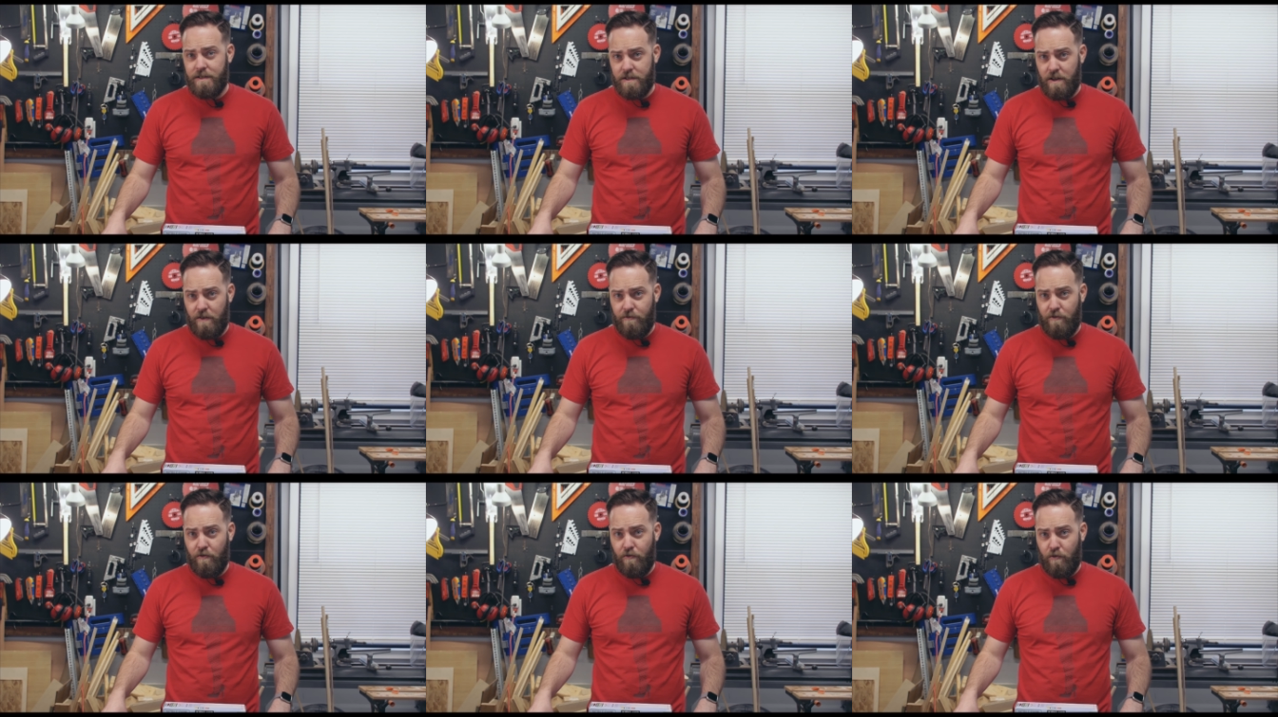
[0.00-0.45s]

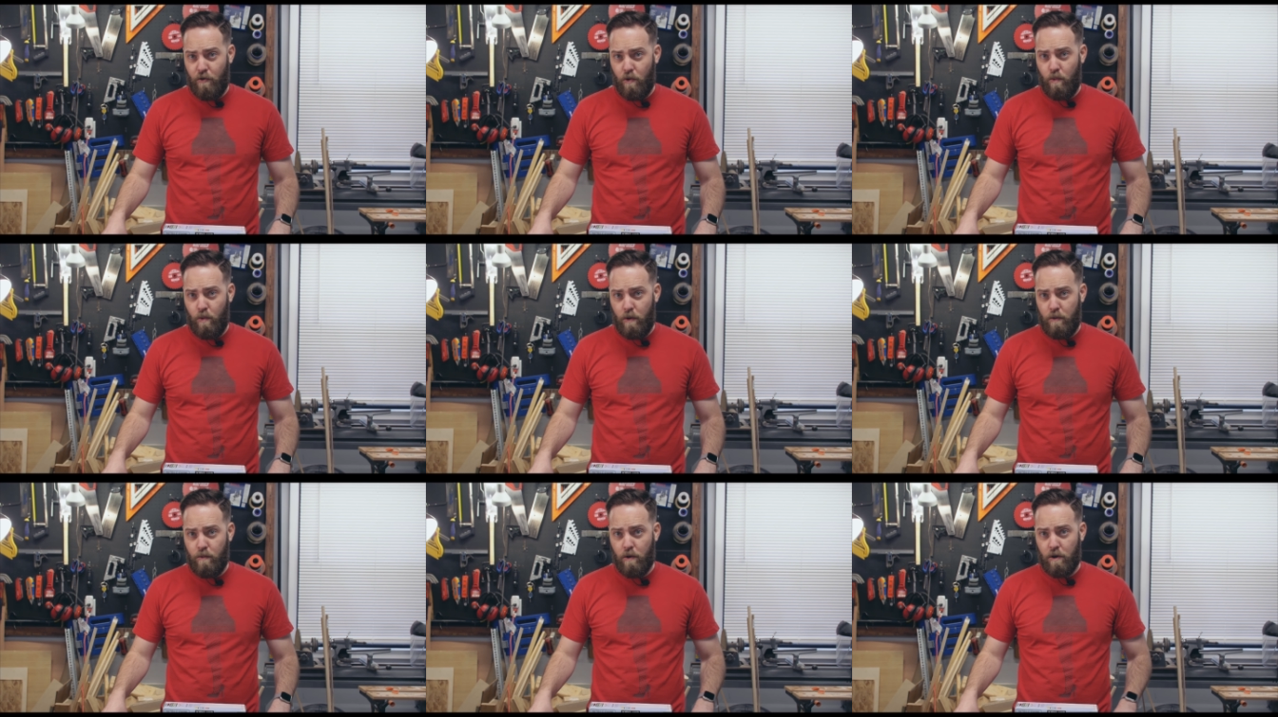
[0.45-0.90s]
stuffer for a
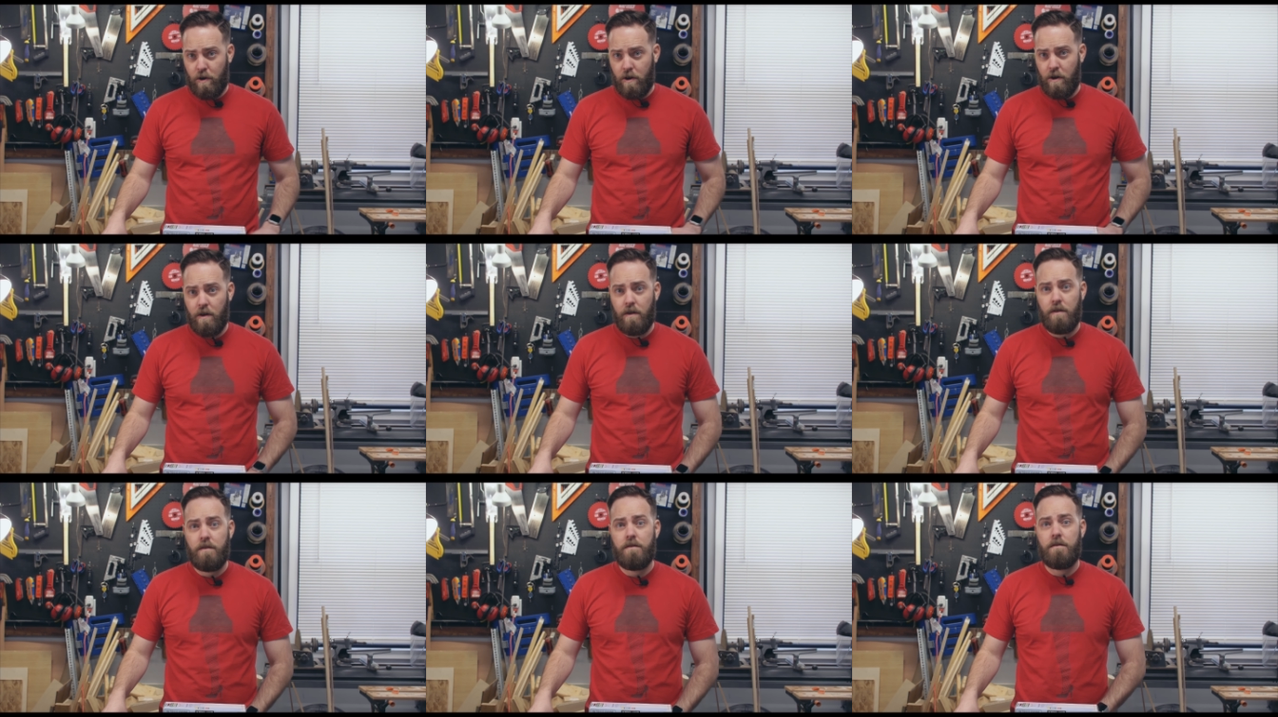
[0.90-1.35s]

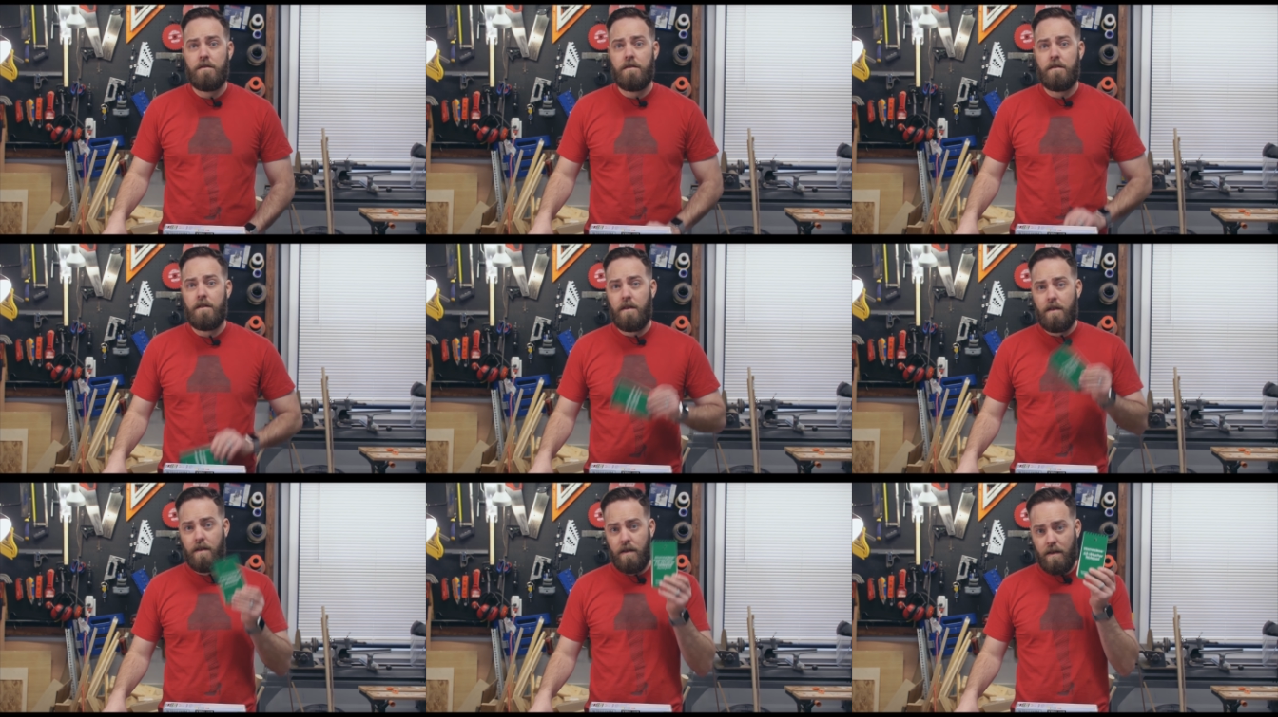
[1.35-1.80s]
woodworker
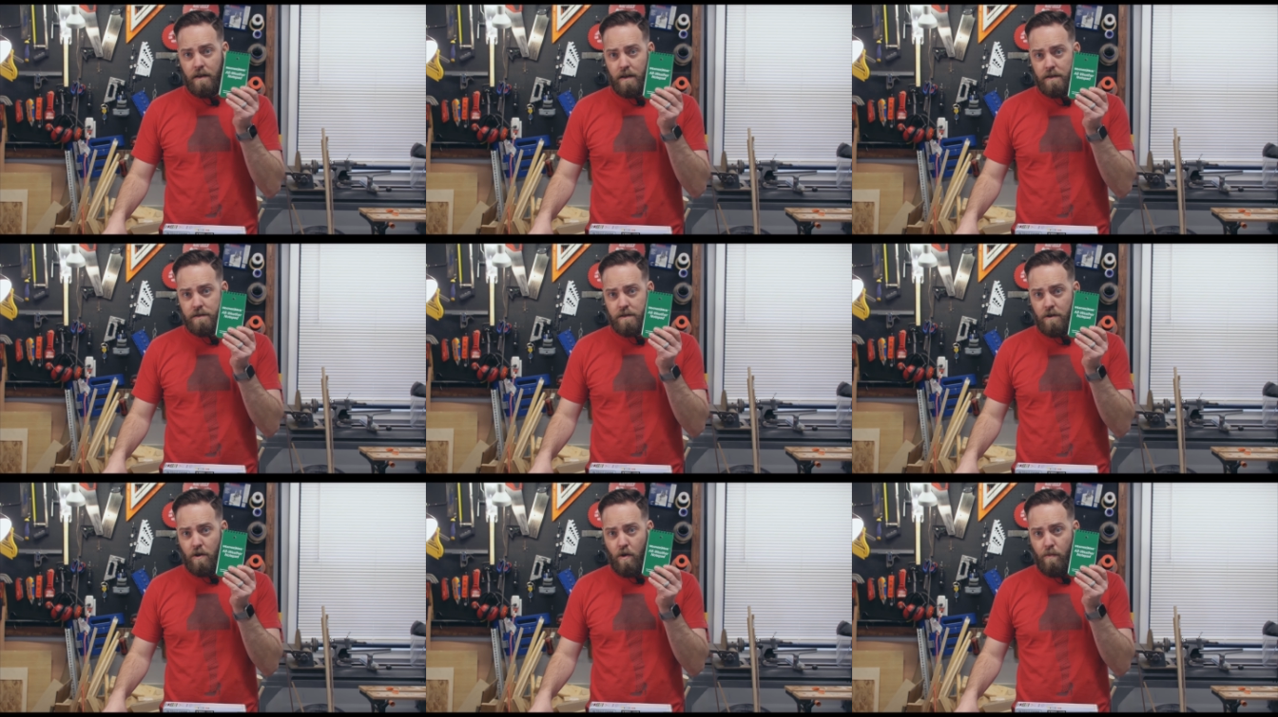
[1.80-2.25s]

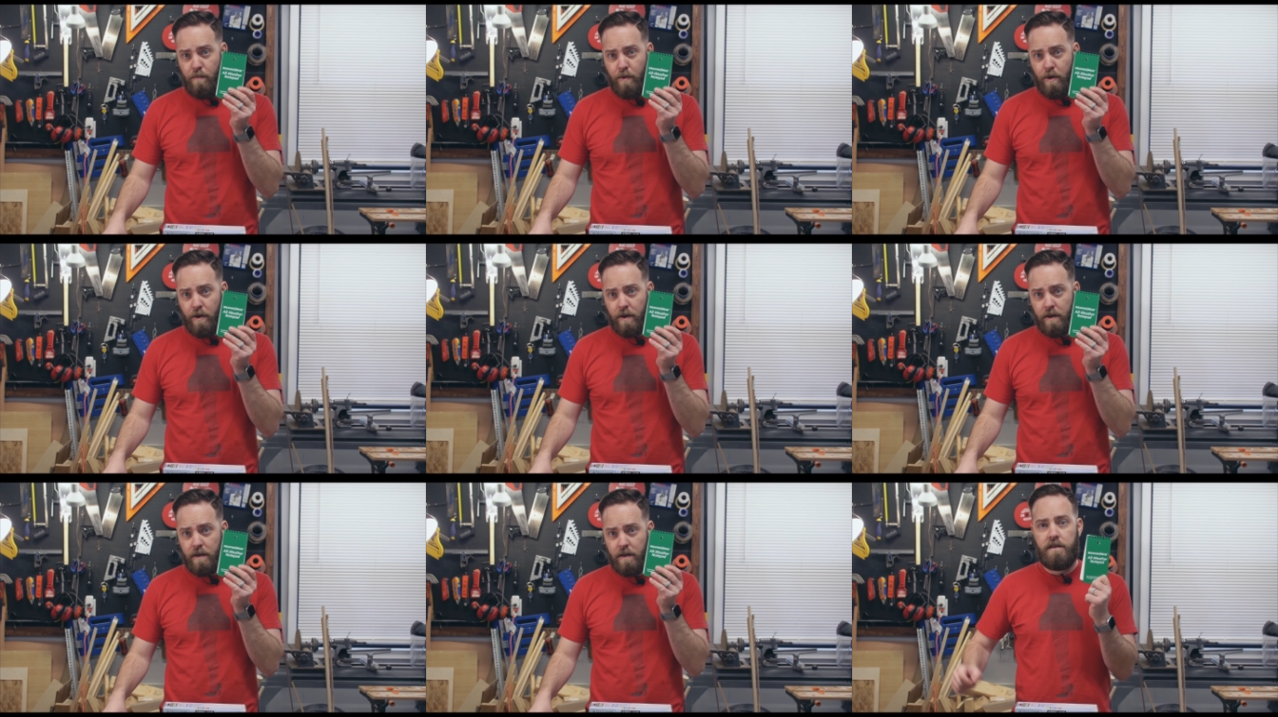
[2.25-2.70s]
is a
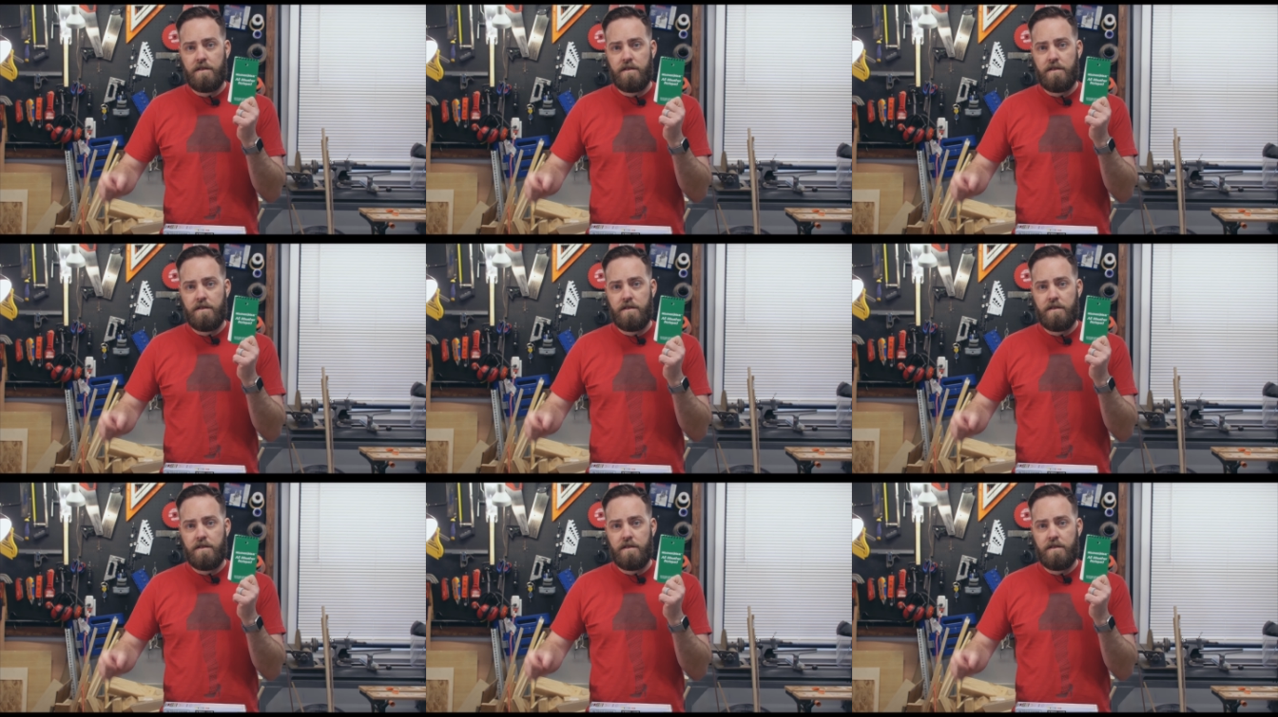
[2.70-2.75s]
notebook,